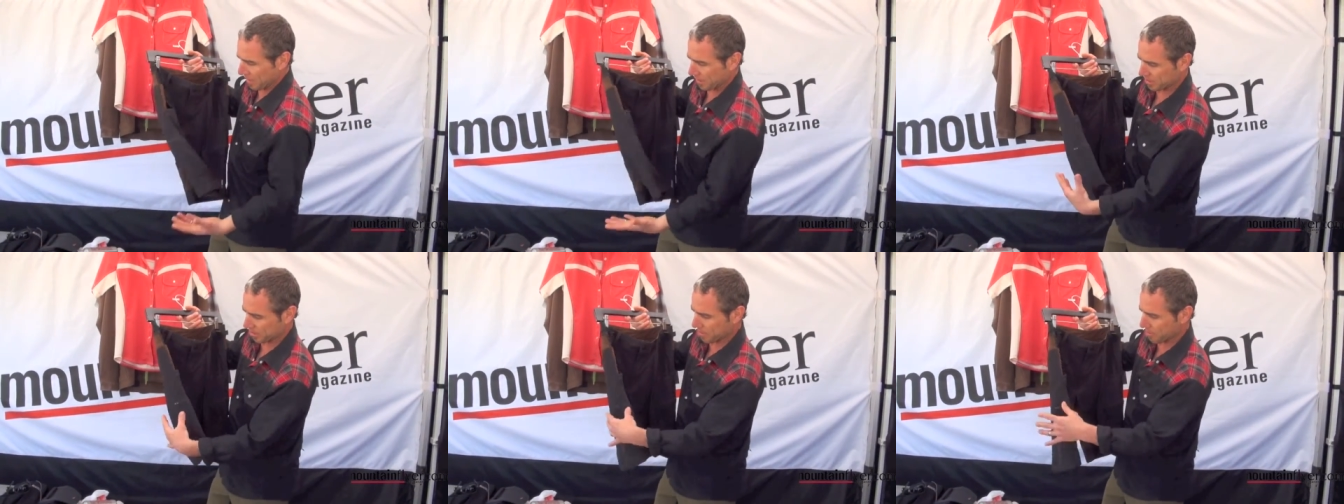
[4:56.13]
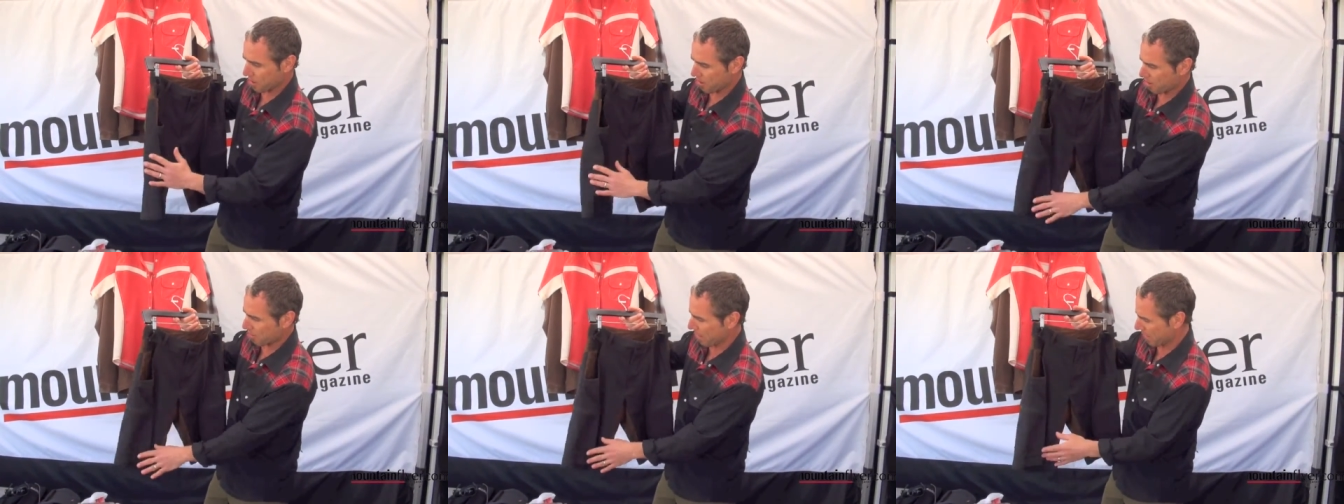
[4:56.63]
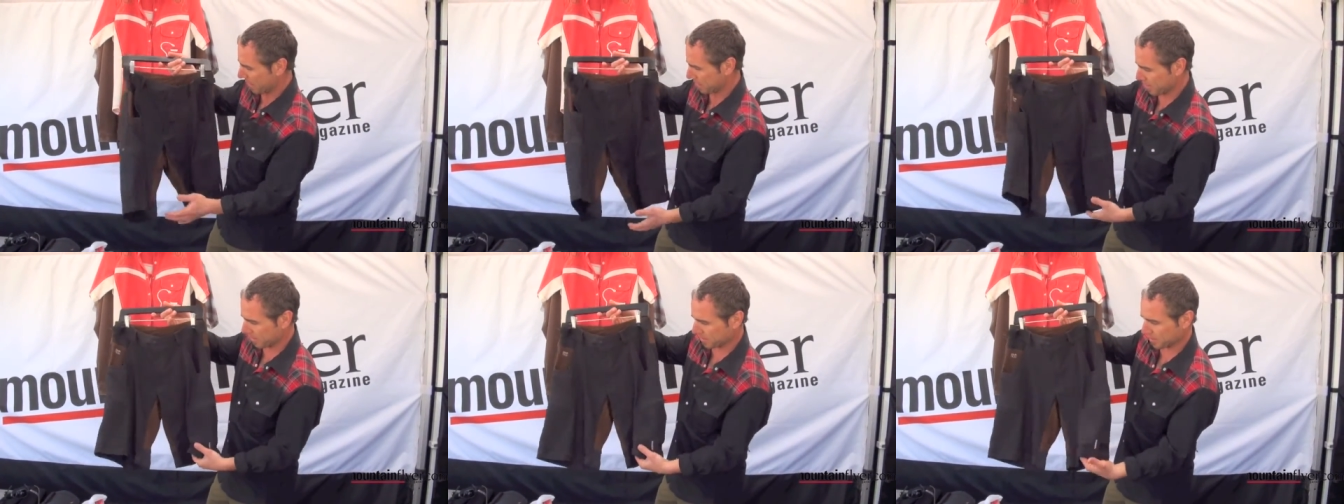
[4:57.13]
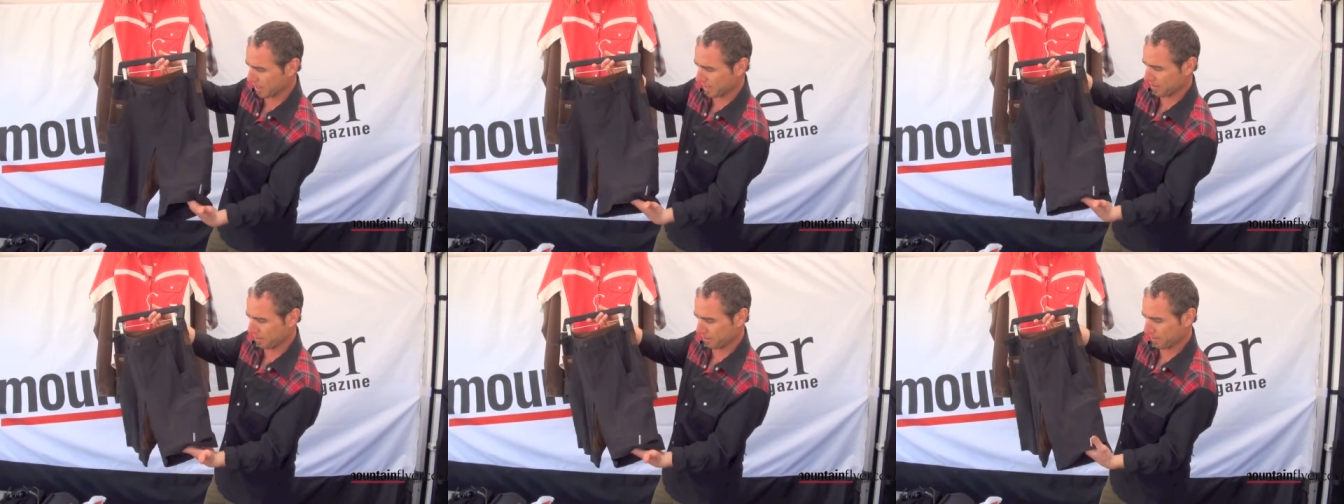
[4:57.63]
slim cargo pockets on the
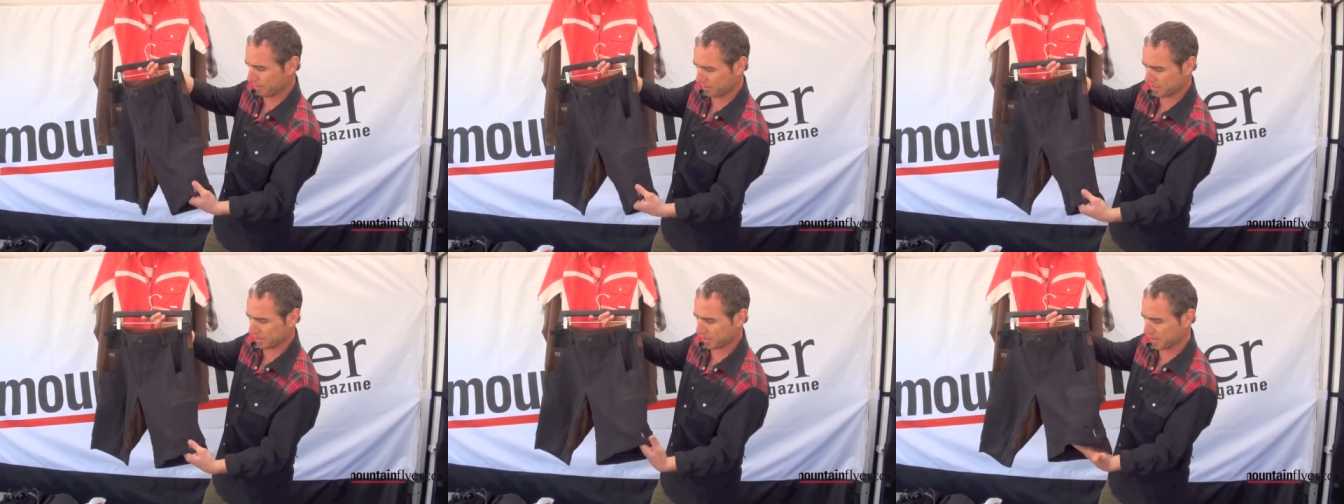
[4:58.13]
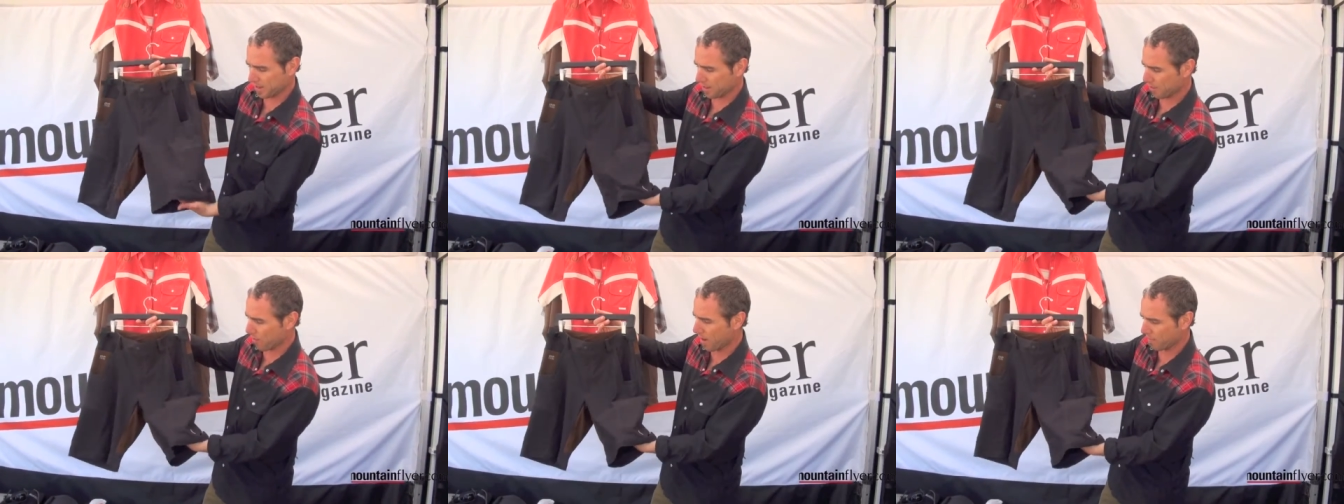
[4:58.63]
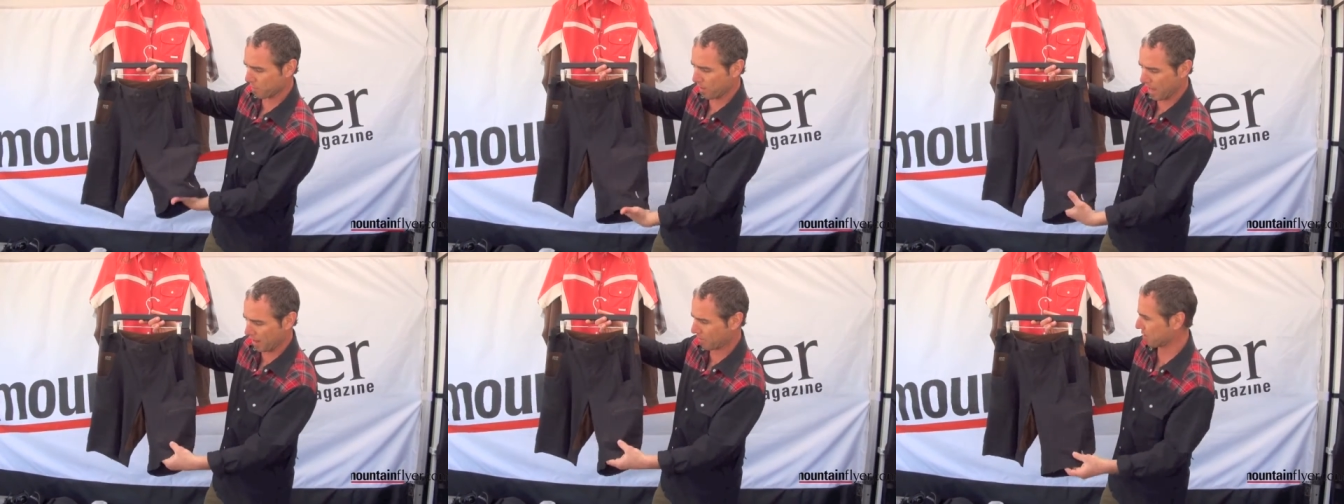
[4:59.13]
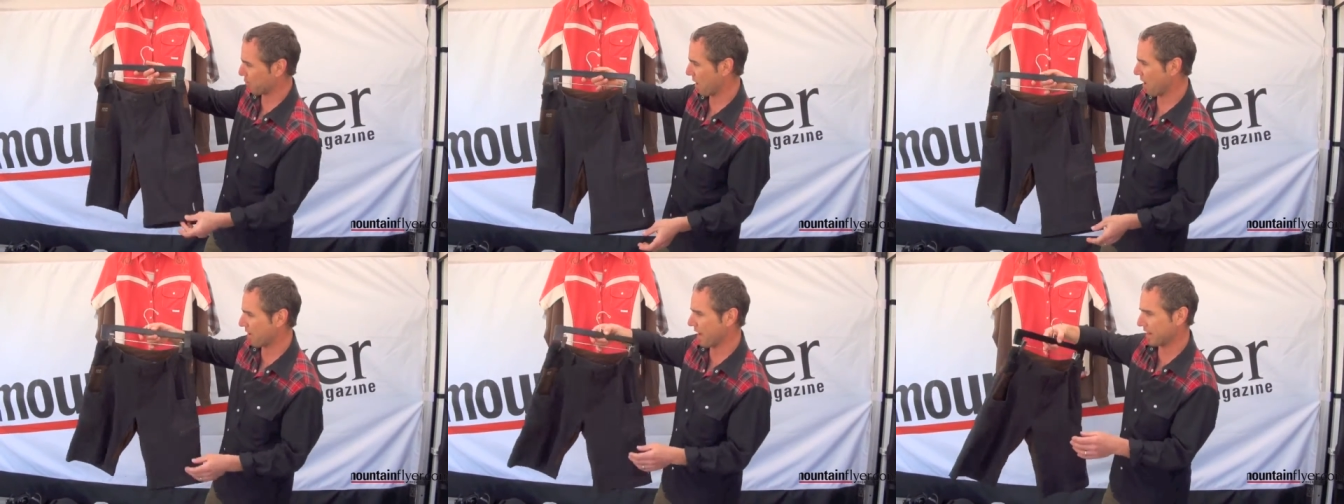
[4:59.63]
side here. This is the Raven Black with the
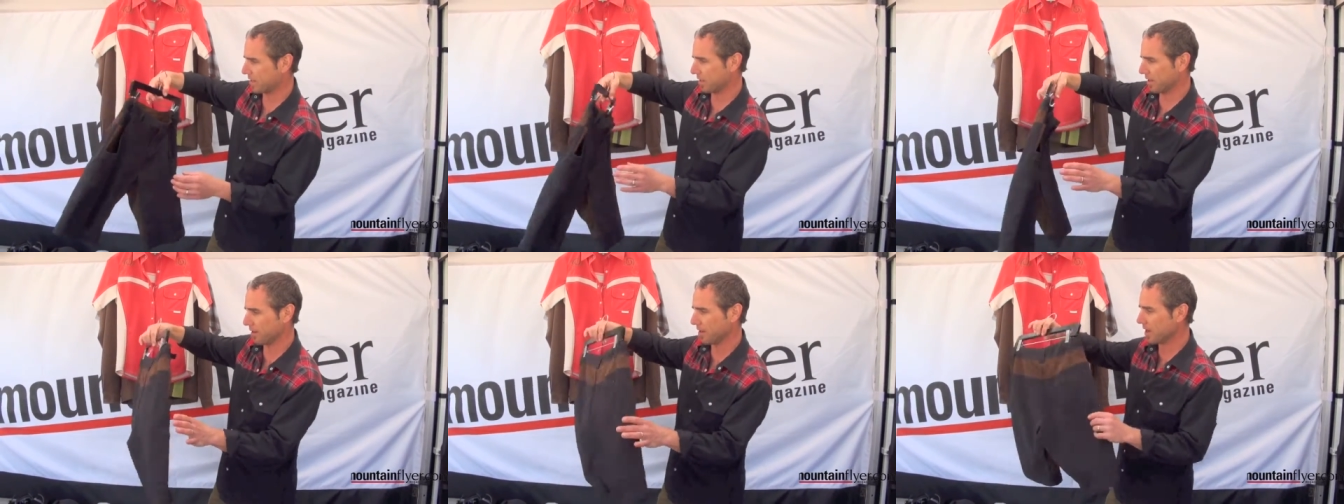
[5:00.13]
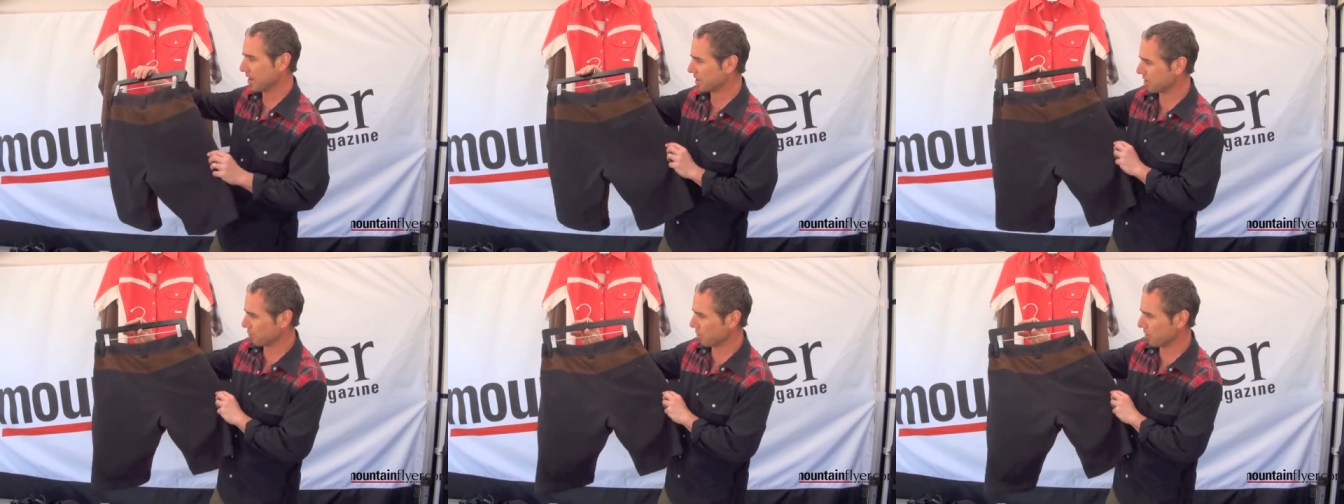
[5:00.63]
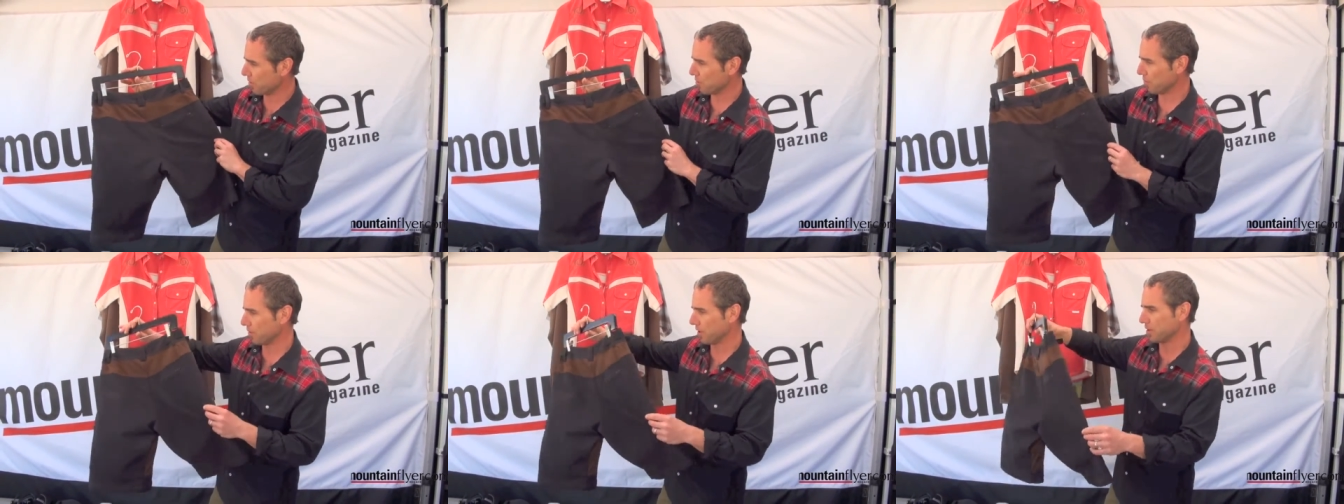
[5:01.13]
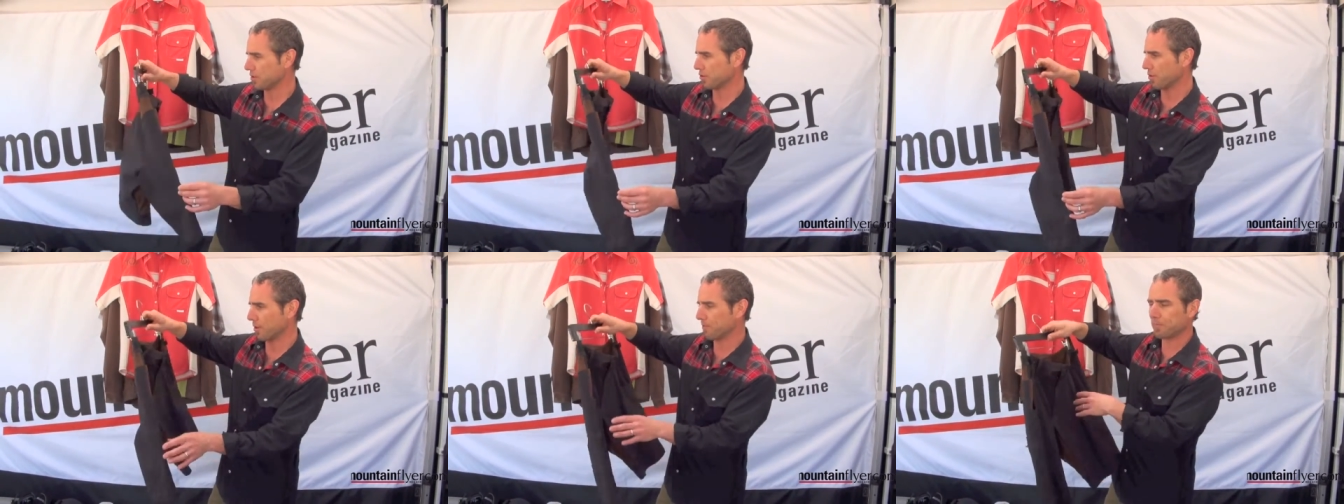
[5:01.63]
brown accent. It's a really cool looking
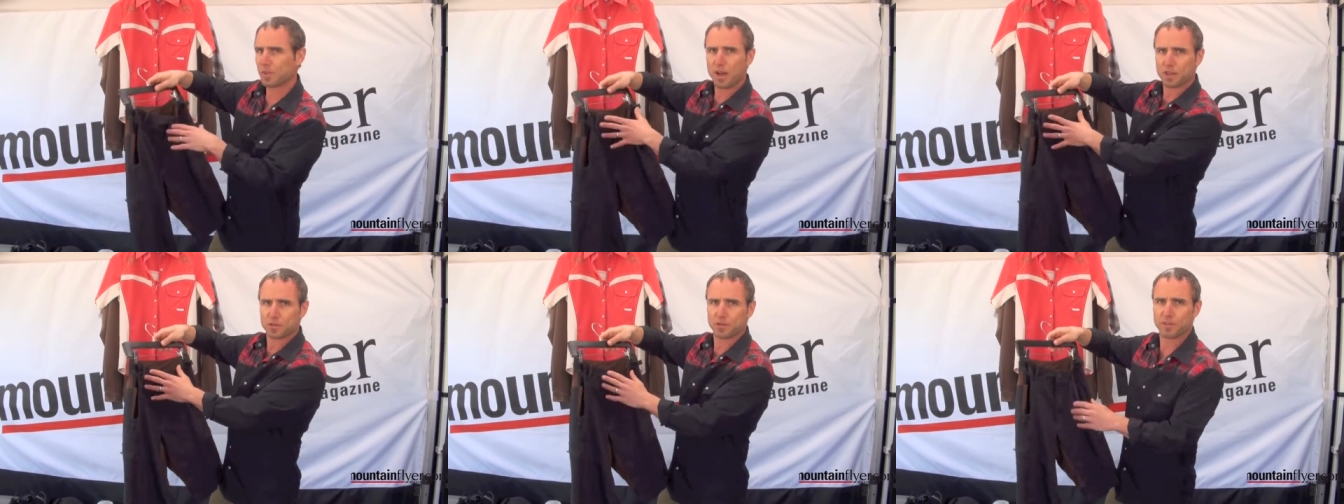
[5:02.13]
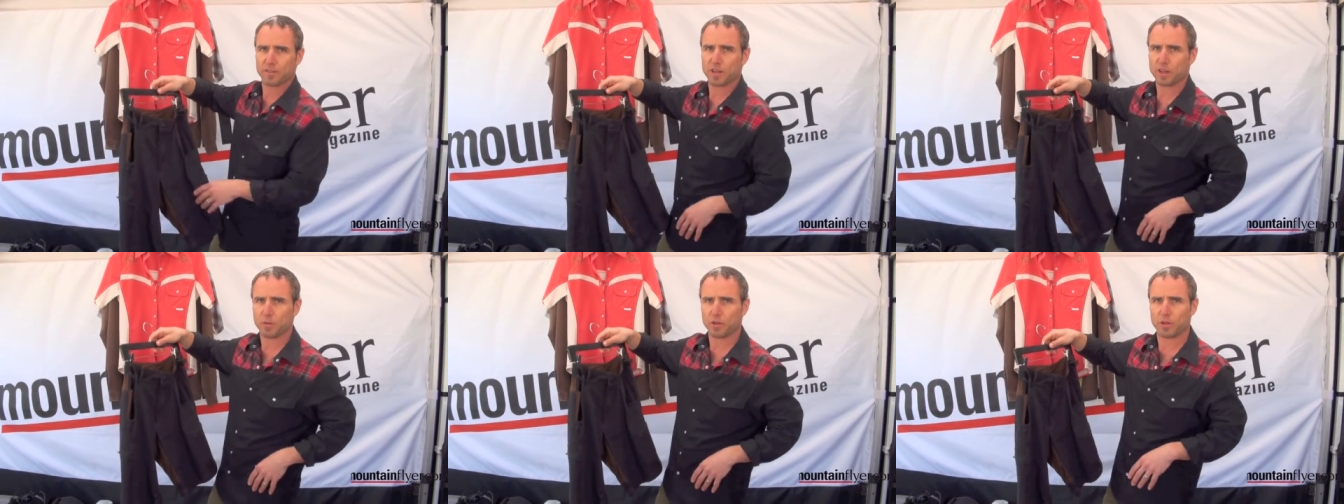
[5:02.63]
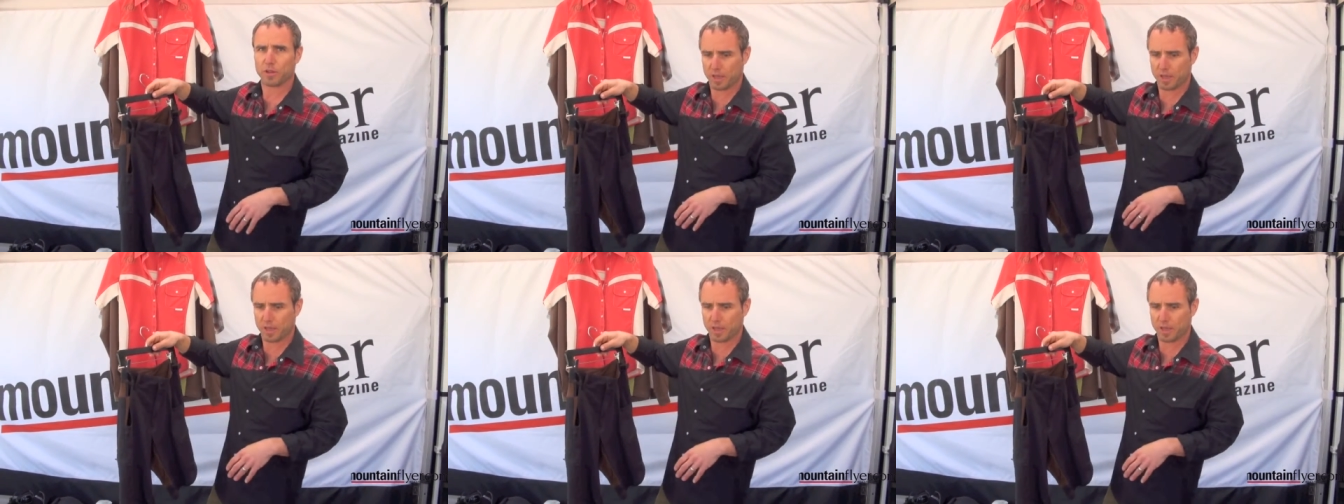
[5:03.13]
short. Also available